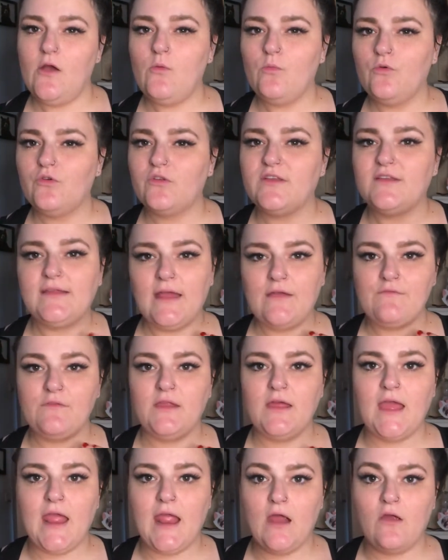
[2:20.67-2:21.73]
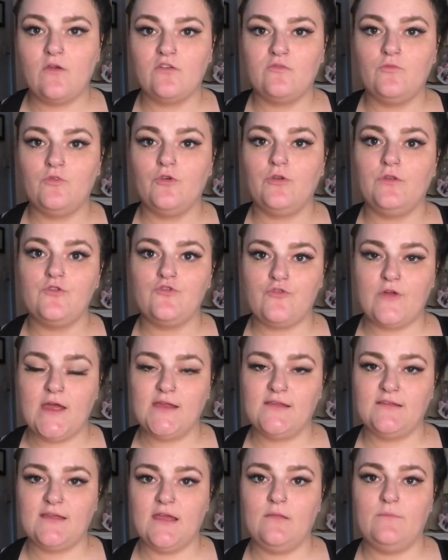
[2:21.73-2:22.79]
Almost definitely airs more on the dry
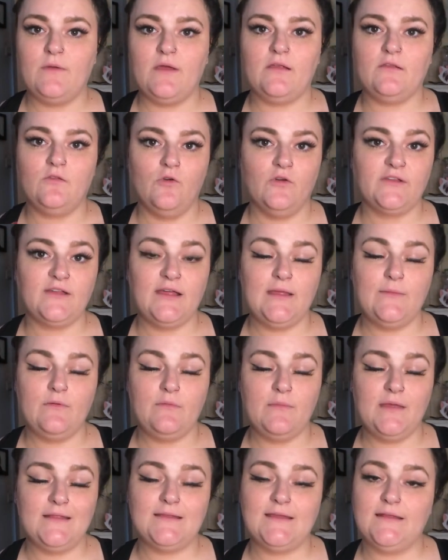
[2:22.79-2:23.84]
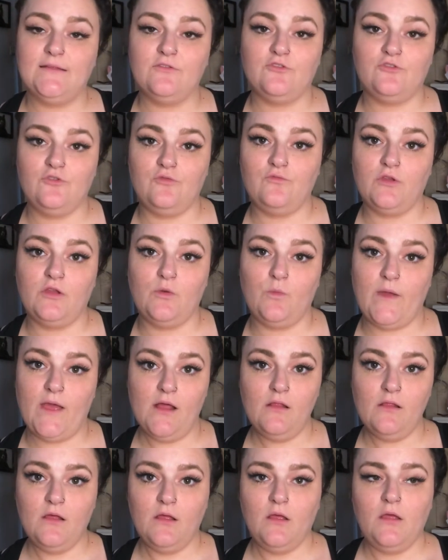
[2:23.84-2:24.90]
side, but as long as I keep it maintained, it's doing really
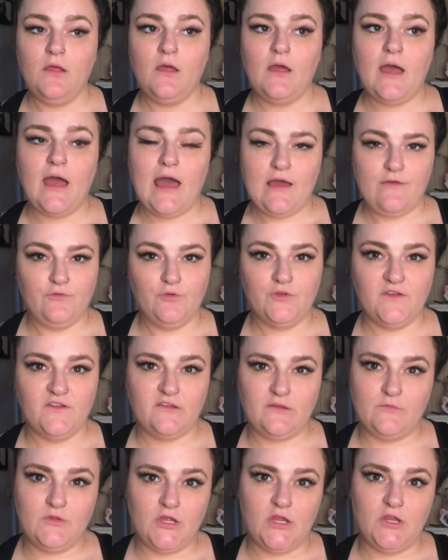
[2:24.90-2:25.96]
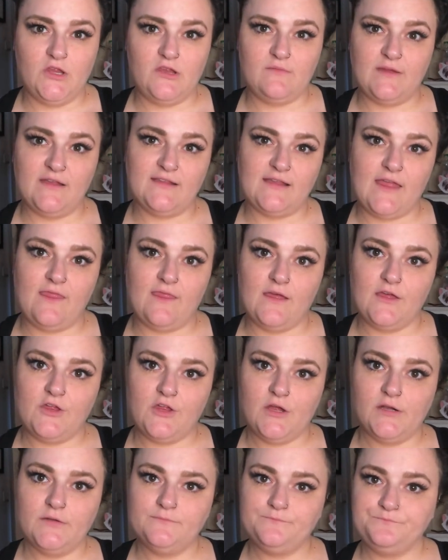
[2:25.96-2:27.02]
well. I have noticed some changes in my skin this
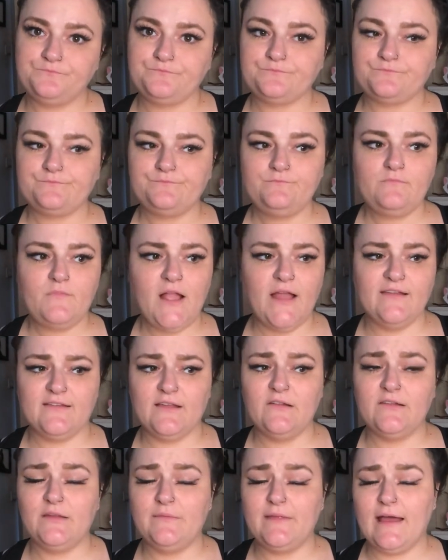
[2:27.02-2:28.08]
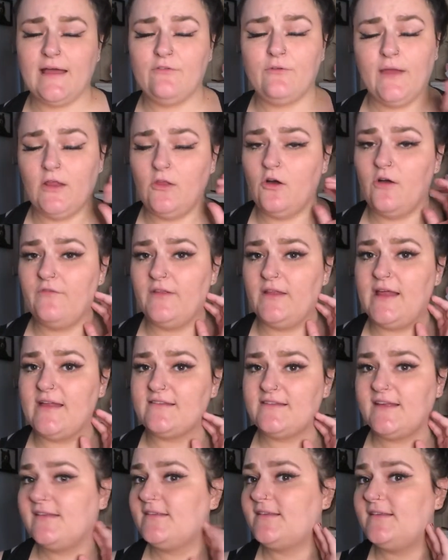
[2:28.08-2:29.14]
year. I still seem to have quite a lot of
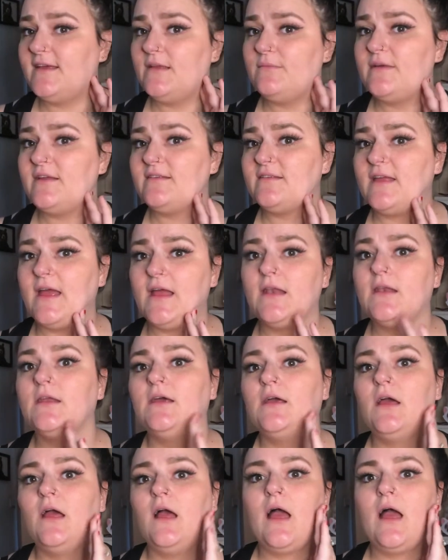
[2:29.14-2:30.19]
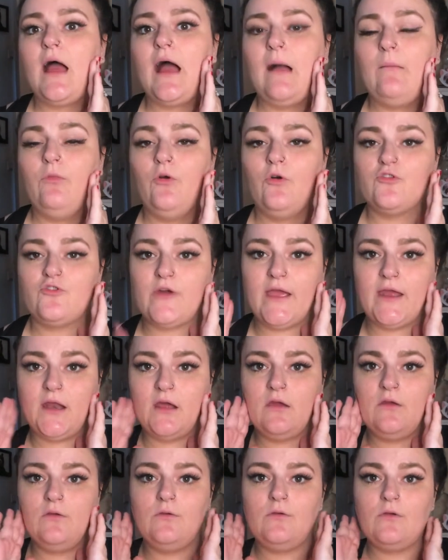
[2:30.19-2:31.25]
elasticity in my skin, I'm not drying
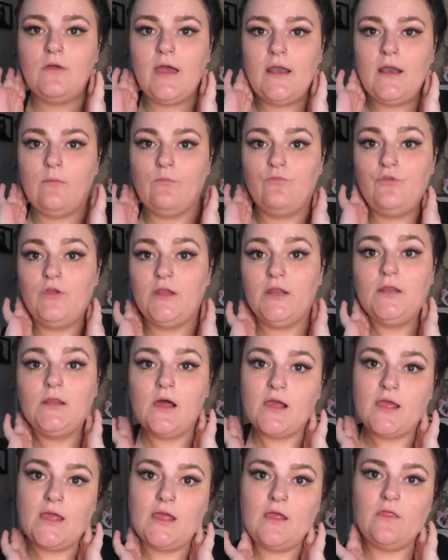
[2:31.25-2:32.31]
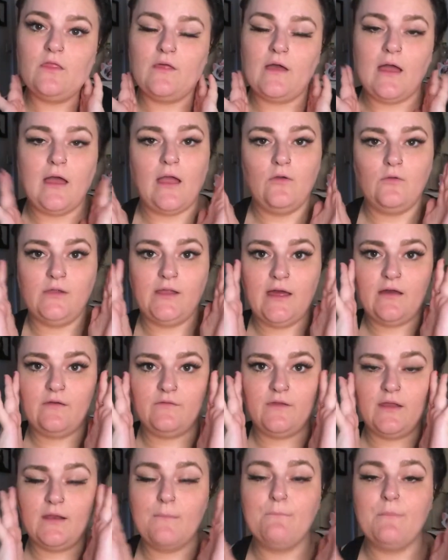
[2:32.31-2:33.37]
out, and I'm really lucky that I only
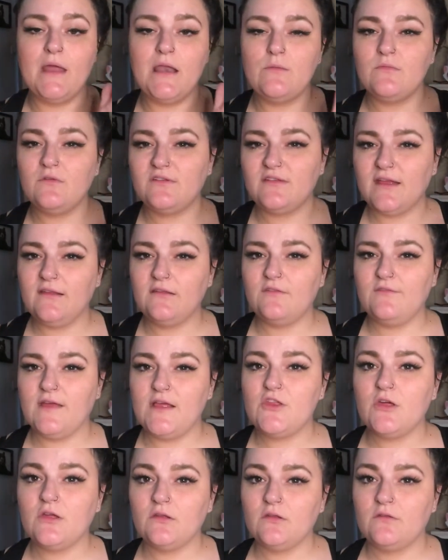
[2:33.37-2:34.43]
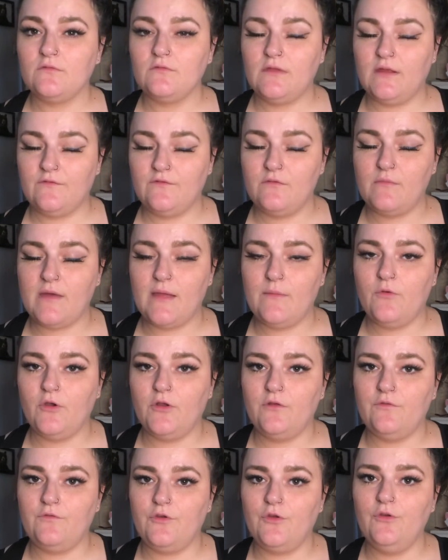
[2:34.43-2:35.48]
have kind of minimal signs of ageing, like from my
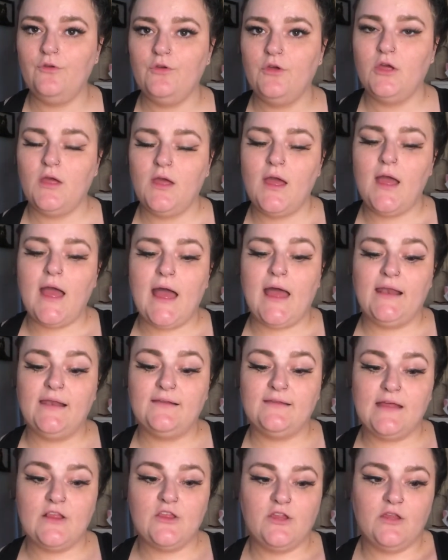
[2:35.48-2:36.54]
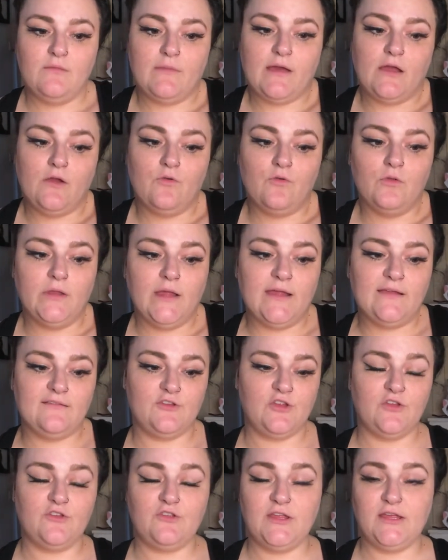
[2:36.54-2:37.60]
point of view, and essentially my goal is
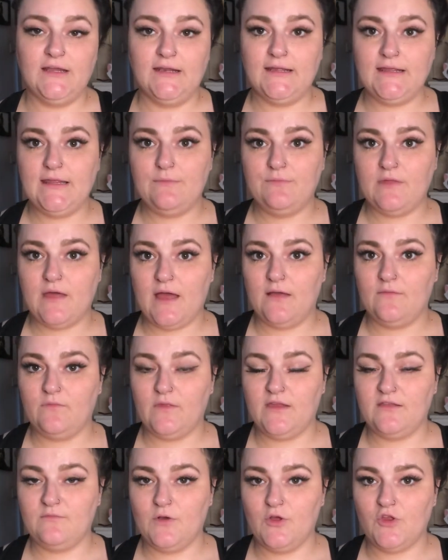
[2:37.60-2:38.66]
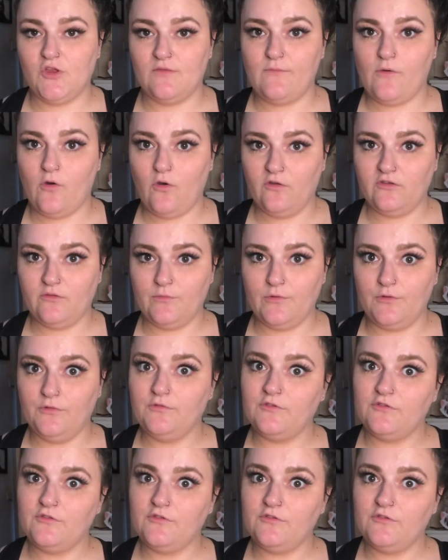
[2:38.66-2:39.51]
just to kind of keep that as much as possible.